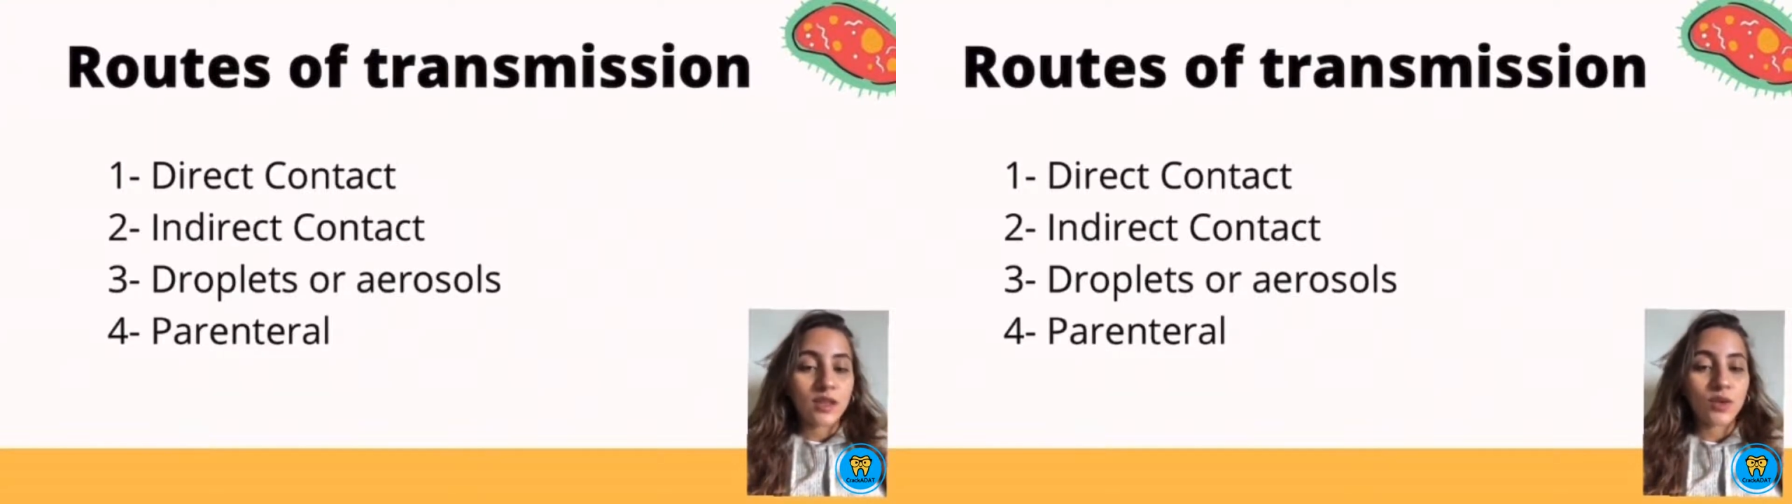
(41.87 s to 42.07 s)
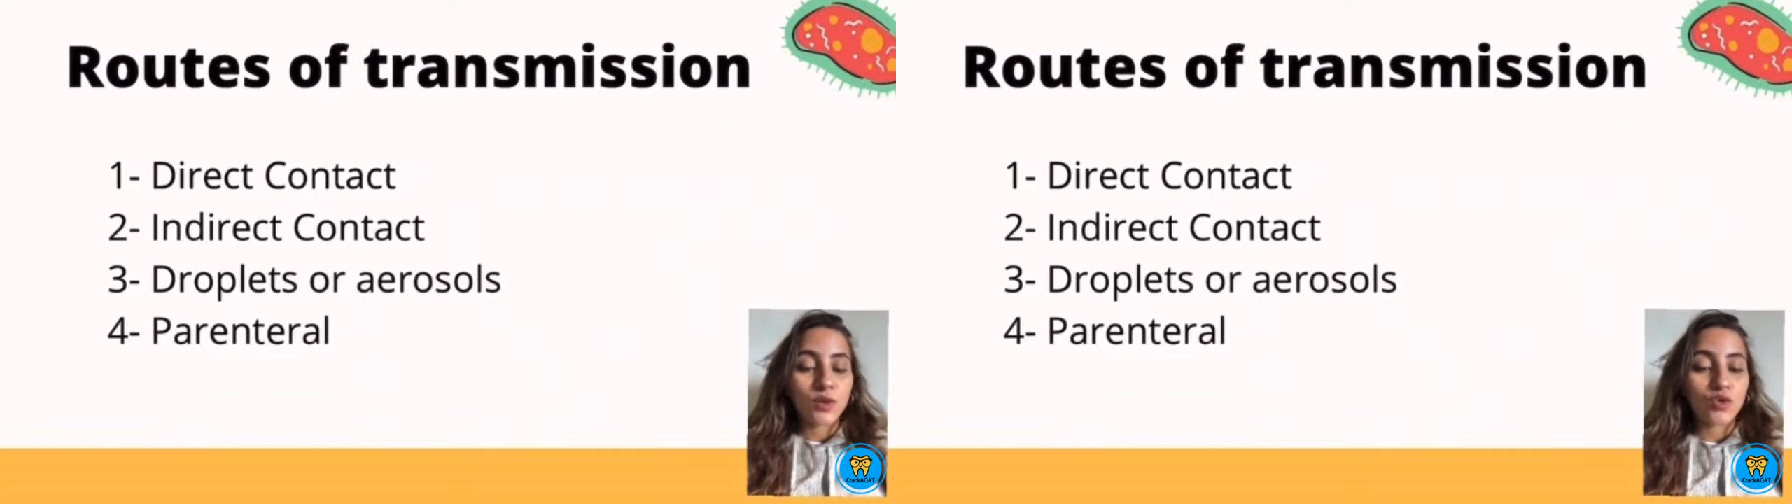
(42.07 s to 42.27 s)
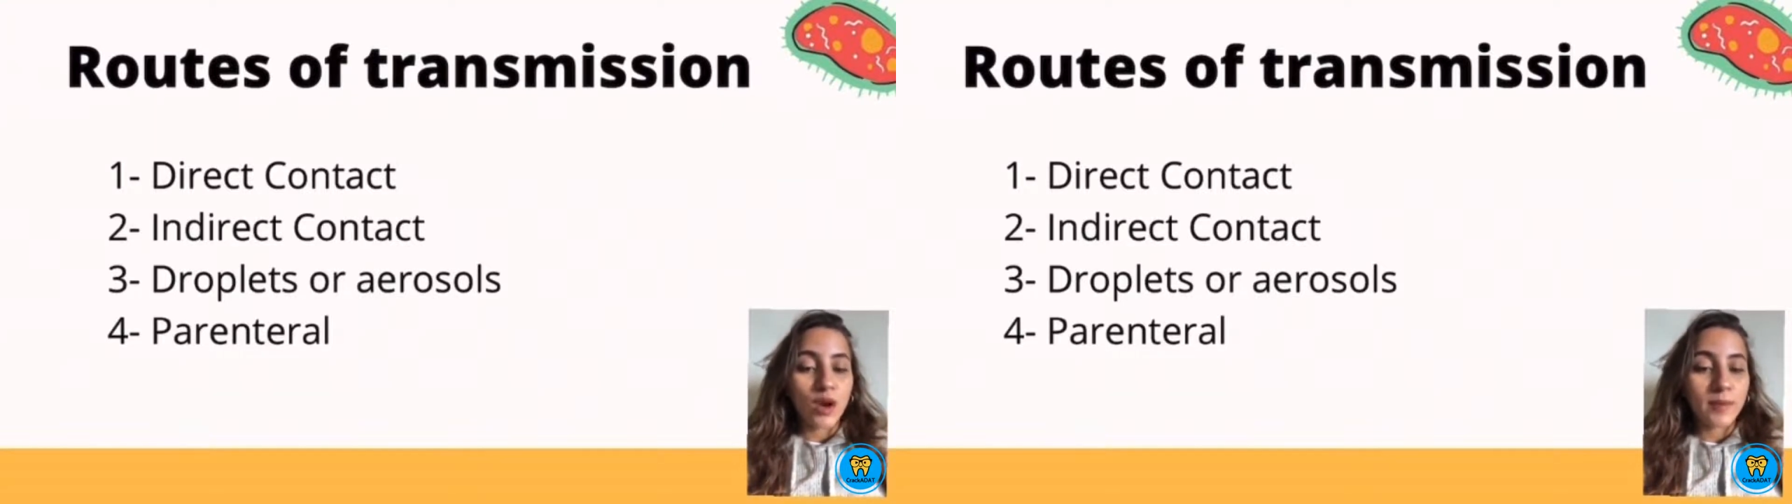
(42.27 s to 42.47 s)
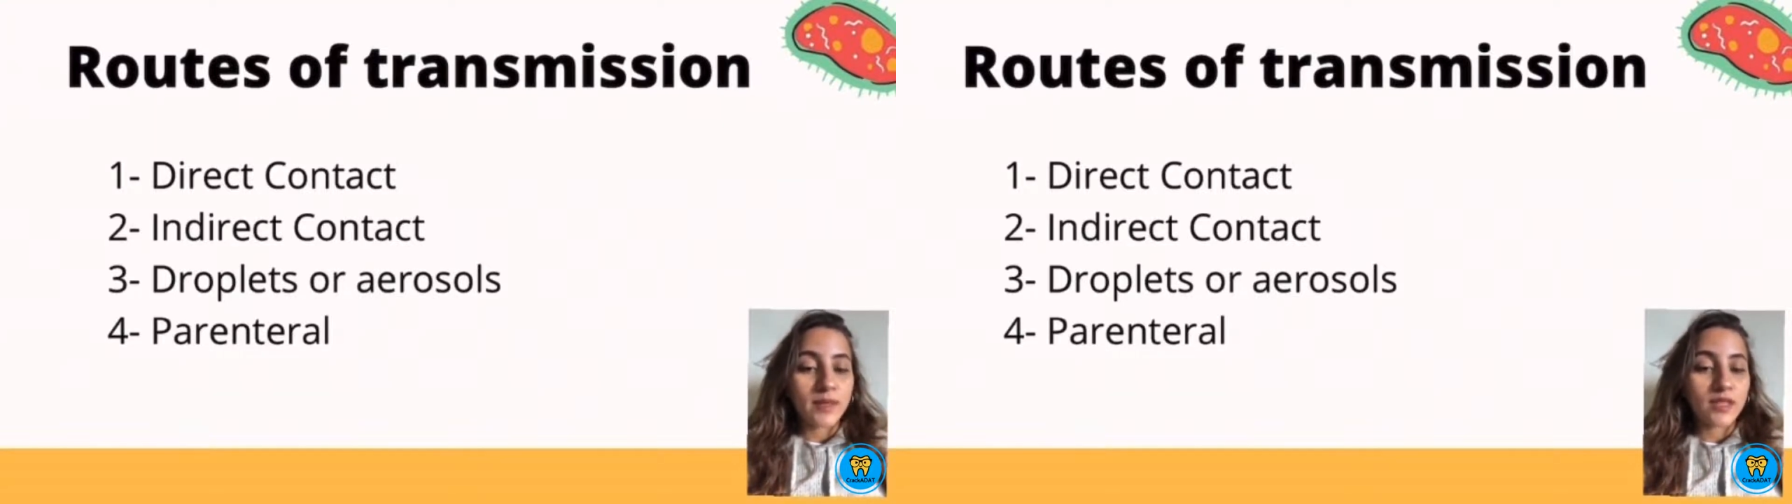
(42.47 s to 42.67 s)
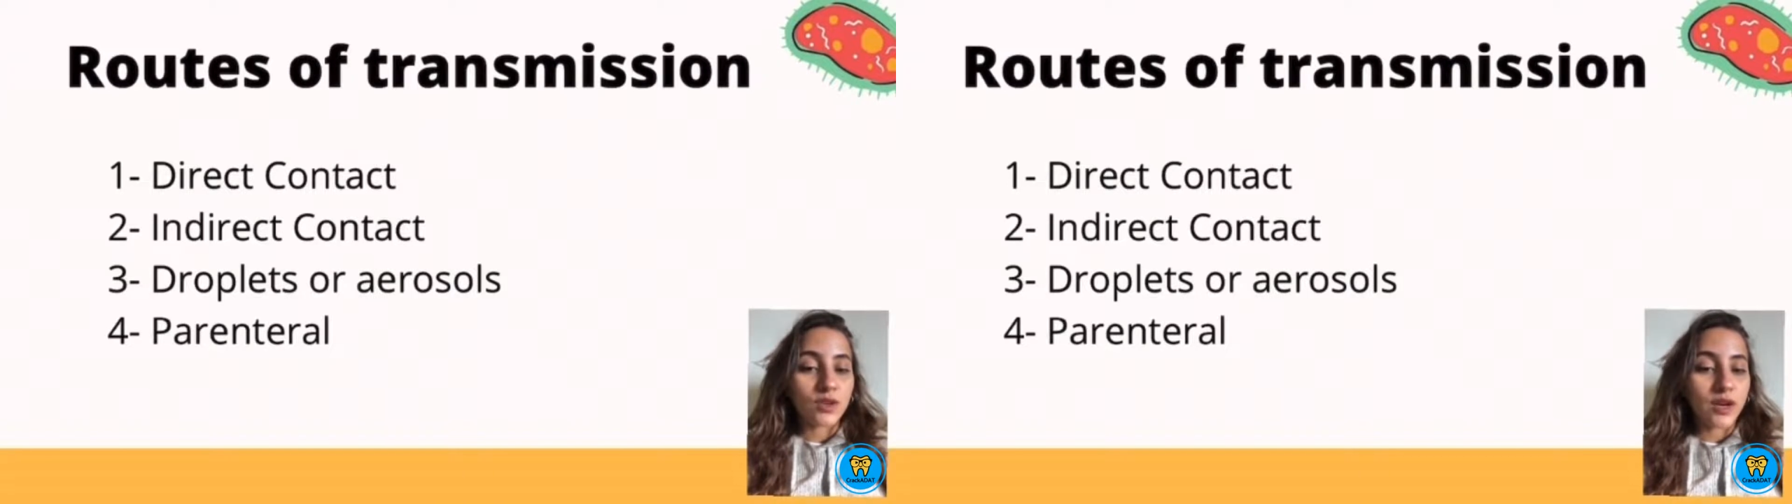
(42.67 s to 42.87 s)
through
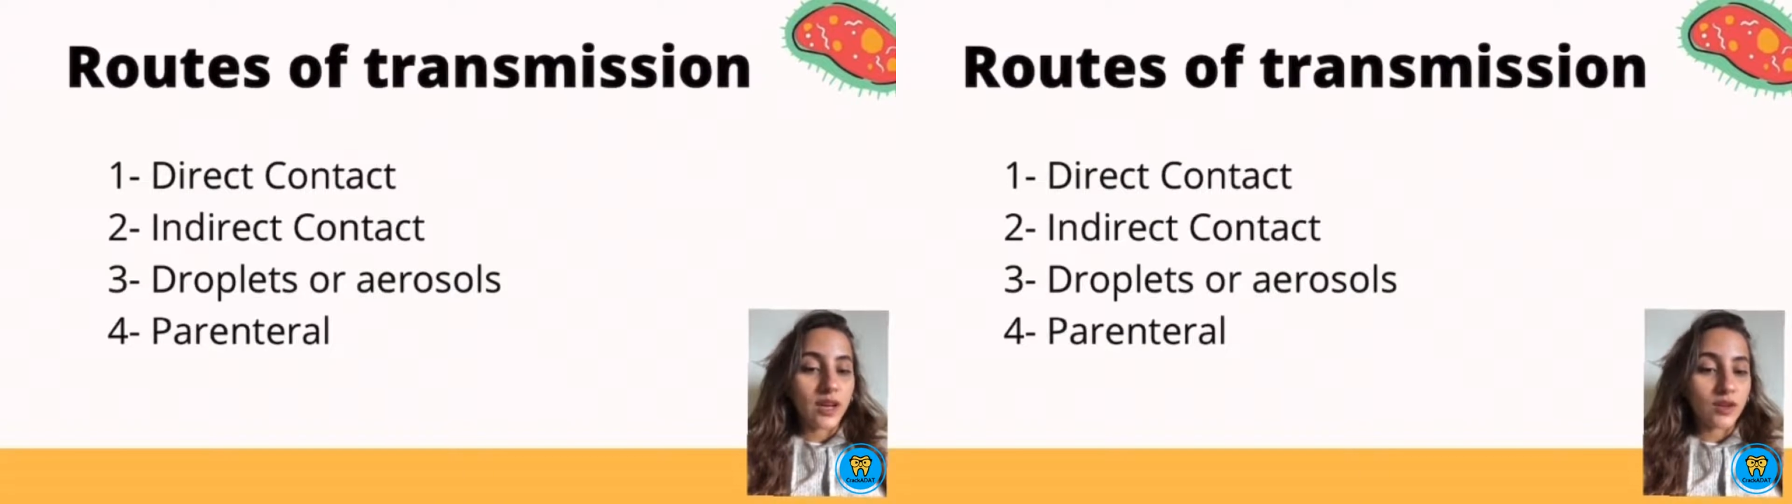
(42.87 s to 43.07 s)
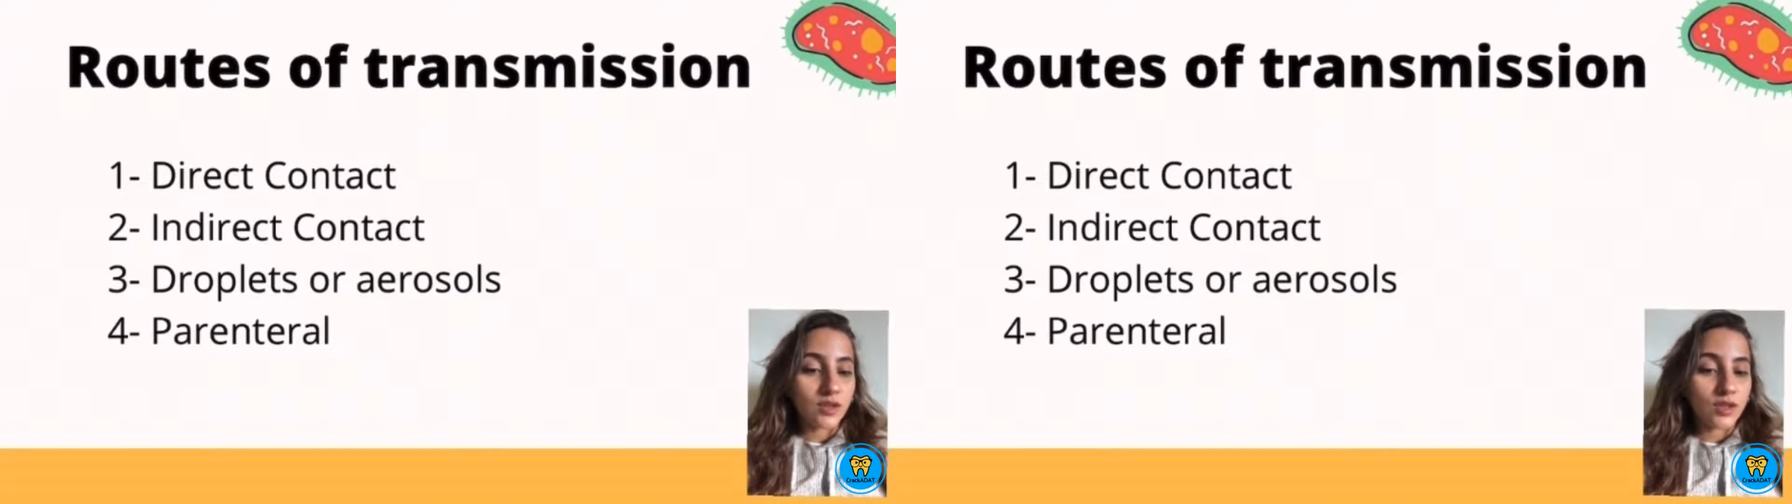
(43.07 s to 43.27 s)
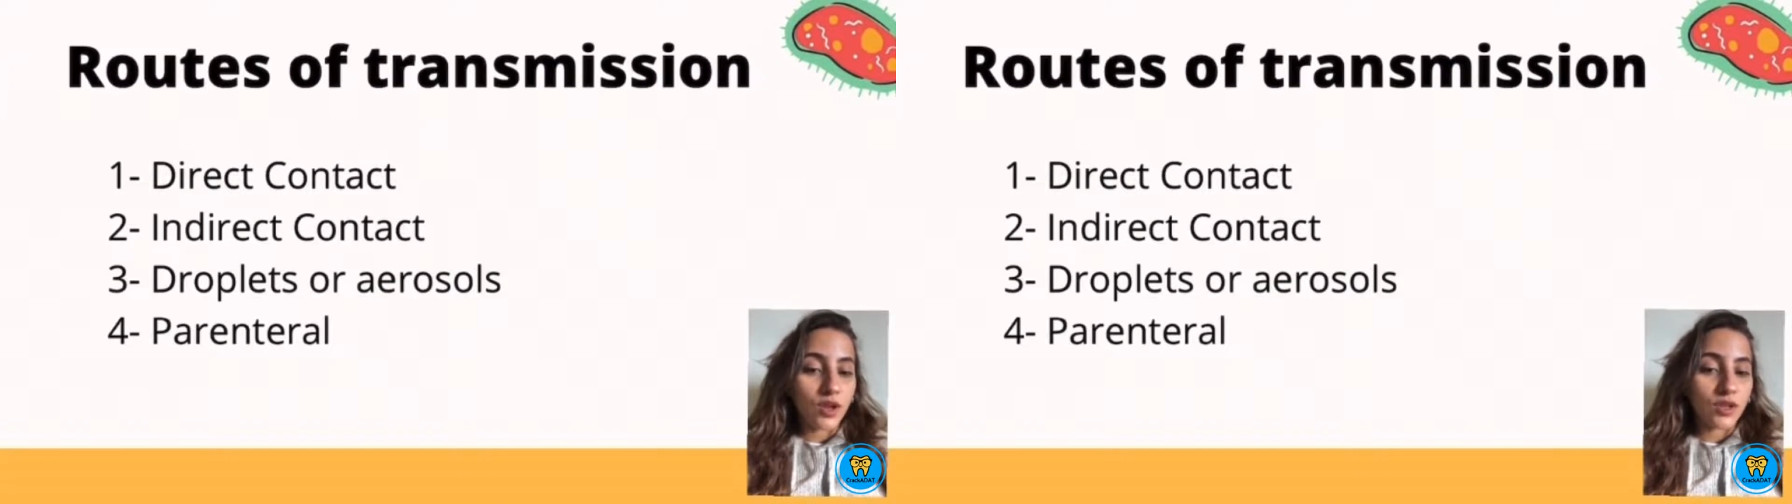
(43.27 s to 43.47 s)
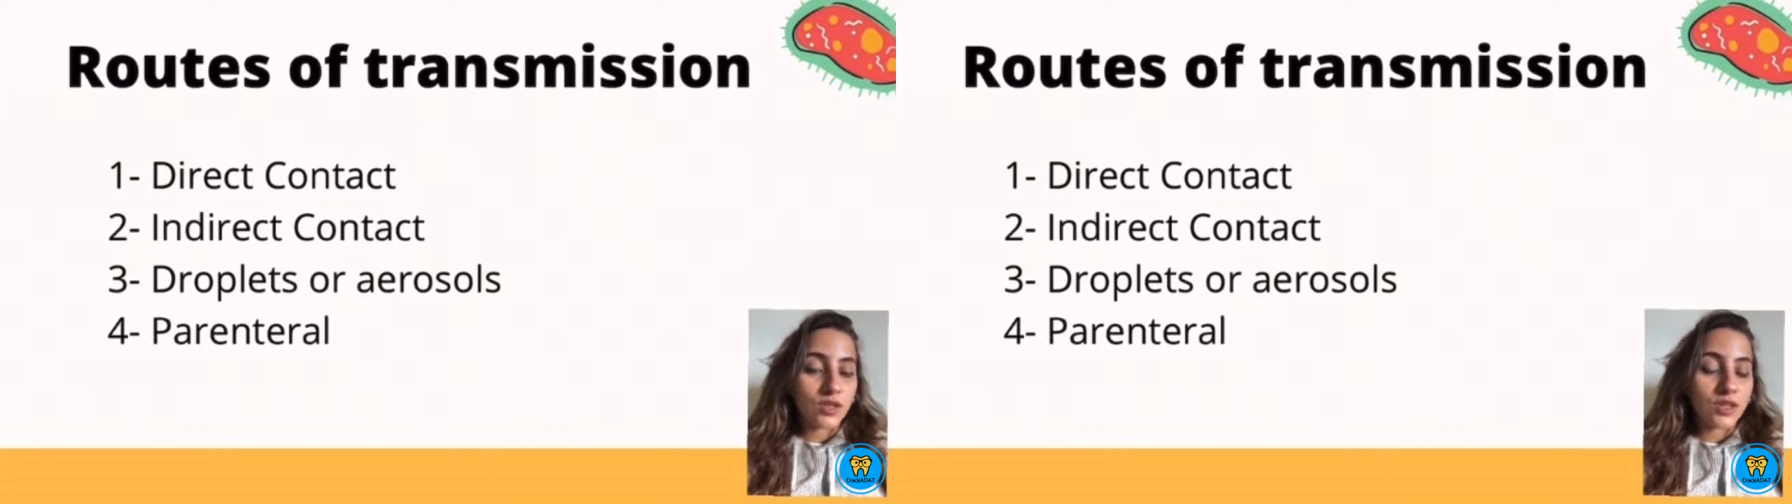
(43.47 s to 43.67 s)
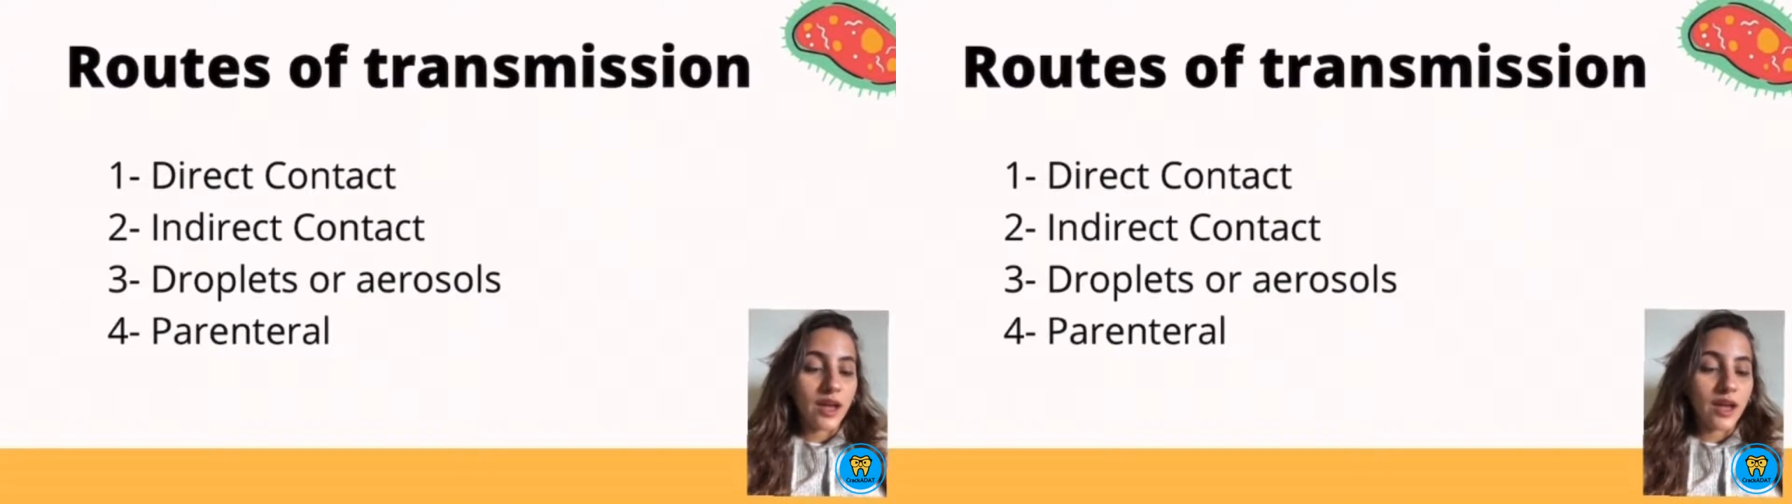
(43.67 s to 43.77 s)
droplets or aerosols,